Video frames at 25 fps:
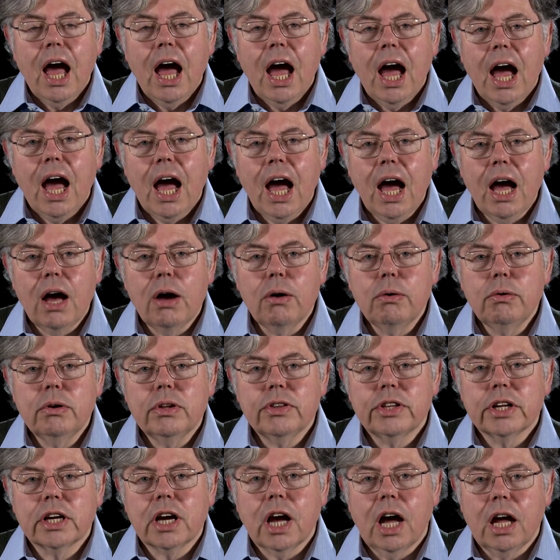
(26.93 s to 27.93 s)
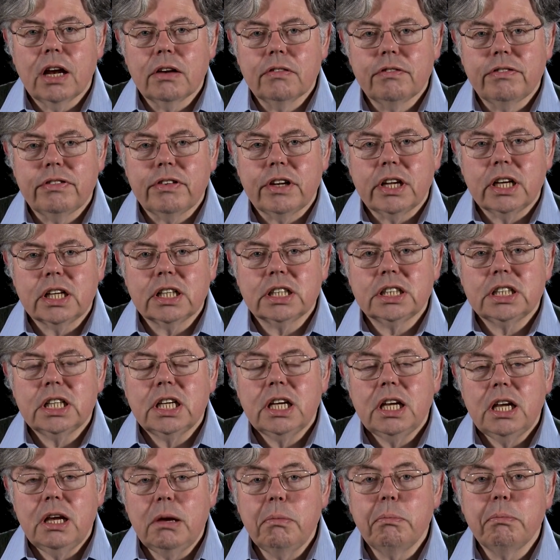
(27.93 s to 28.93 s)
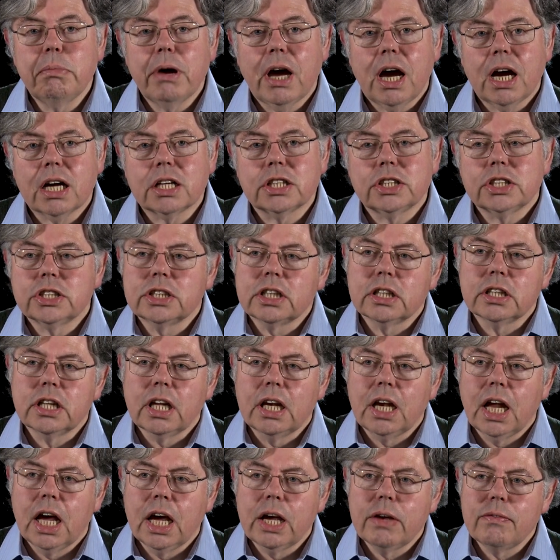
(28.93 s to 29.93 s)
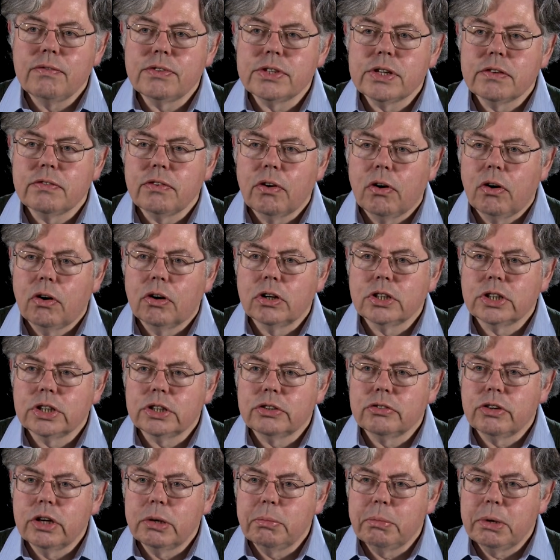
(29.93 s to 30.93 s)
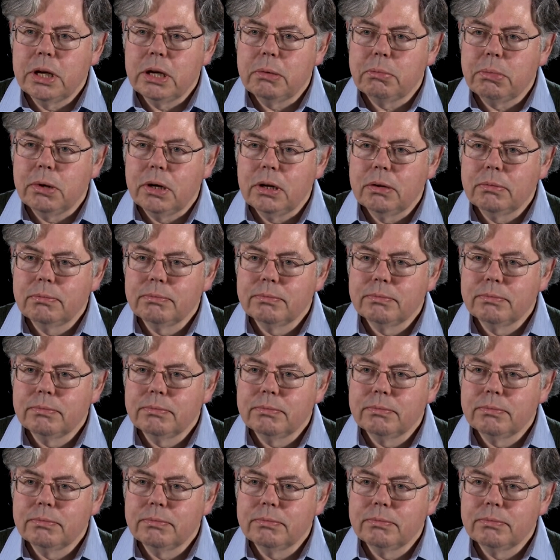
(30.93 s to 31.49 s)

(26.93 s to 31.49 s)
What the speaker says: how the conflict impacted on the lives of ordinary people.